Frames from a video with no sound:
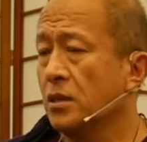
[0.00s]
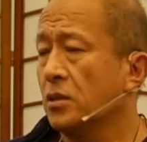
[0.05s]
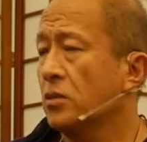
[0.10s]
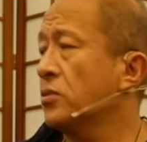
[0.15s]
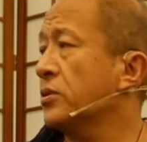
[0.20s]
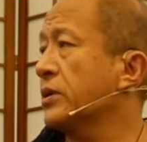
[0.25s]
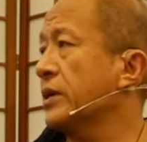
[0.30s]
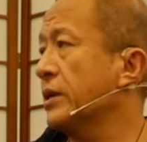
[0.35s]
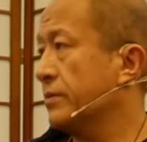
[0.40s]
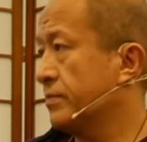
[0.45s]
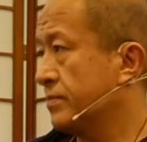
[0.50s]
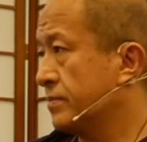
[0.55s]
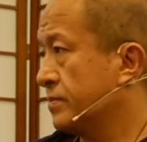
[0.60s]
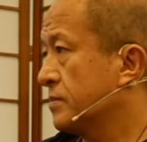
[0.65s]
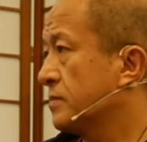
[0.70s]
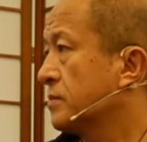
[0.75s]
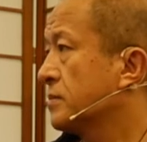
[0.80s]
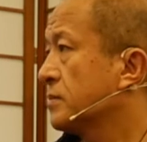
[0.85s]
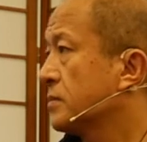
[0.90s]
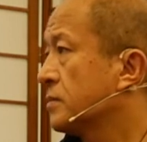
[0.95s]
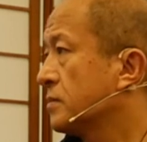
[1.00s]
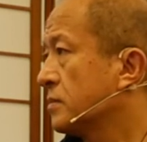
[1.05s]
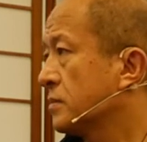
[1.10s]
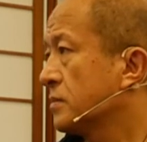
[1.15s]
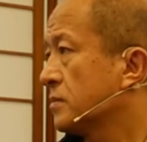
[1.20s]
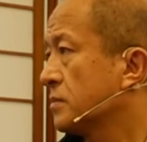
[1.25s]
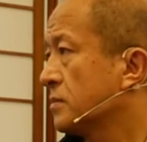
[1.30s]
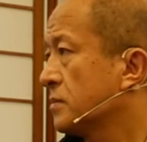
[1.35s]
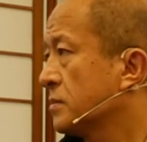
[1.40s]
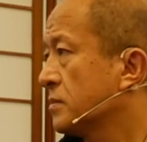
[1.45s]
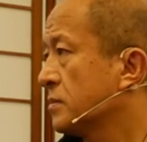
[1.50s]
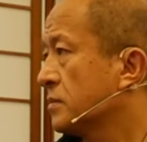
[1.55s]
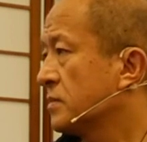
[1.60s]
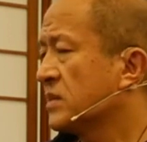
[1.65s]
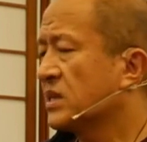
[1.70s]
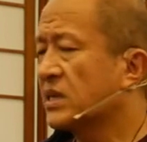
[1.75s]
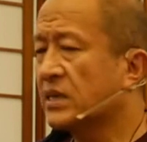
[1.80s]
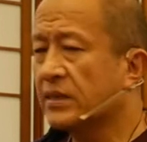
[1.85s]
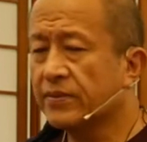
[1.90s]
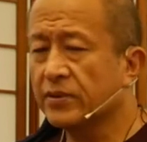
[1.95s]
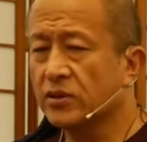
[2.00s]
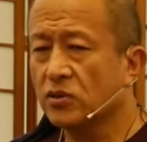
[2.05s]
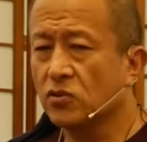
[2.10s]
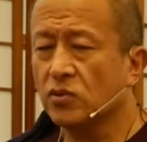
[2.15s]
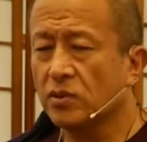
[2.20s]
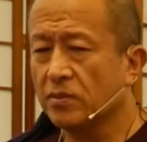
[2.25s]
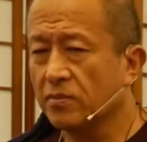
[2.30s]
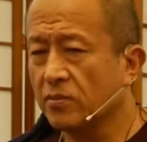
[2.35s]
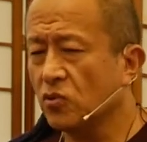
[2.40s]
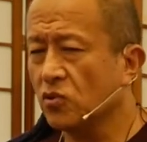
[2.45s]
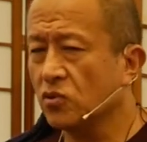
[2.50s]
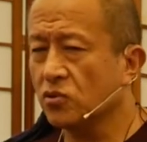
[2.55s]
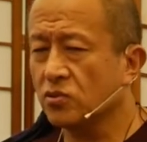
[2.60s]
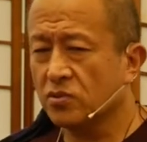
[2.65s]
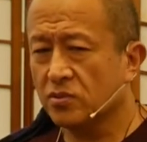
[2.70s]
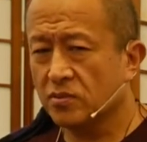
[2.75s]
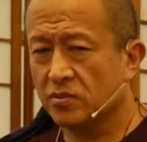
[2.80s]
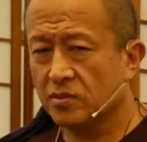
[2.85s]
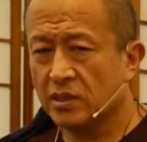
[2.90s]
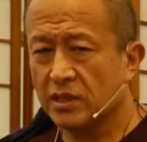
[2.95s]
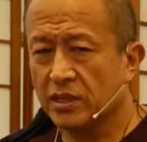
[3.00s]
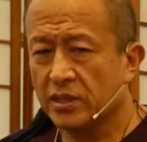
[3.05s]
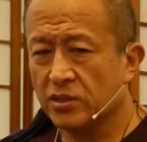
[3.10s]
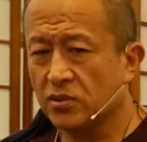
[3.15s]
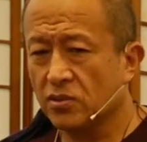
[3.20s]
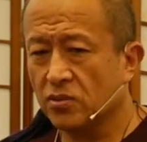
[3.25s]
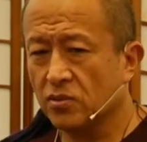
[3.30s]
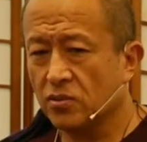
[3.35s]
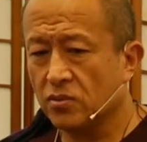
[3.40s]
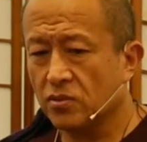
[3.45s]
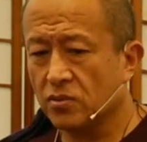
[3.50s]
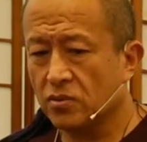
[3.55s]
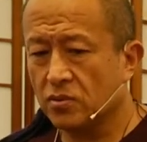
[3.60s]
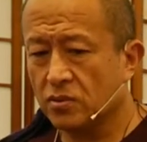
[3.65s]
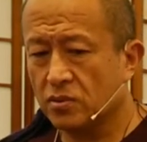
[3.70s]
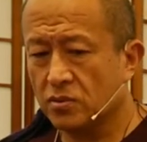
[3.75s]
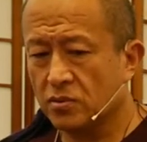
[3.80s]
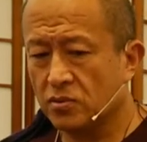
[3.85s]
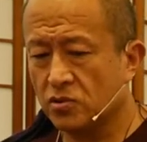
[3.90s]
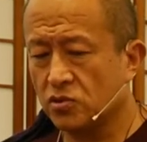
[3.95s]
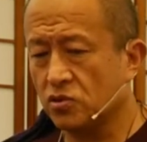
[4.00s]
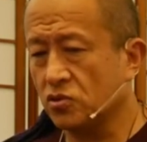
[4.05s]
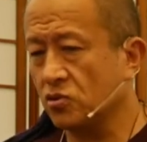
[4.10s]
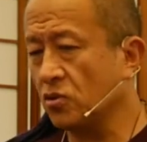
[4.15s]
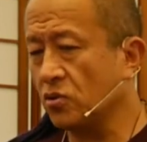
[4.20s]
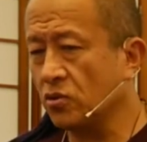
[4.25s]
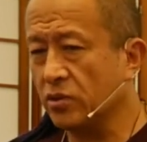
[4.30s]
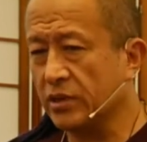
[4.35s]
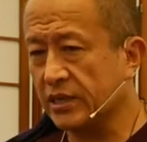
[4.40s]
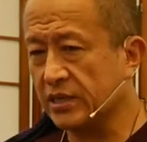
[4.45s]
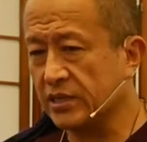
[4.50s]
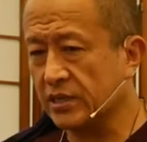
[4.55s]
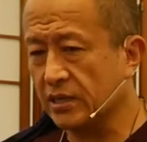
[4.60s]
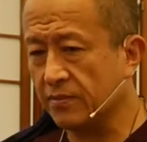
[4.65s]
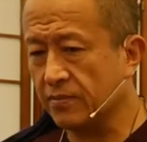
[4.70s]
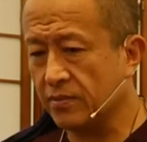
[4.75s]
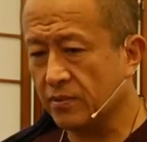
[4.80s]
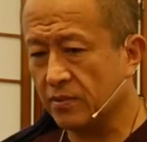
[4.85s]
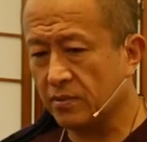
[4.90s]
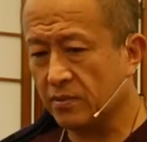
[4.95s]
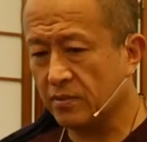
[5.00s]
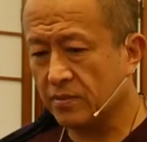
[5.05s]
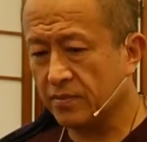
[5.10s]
Okay, giving you a more, I don't know, raw example.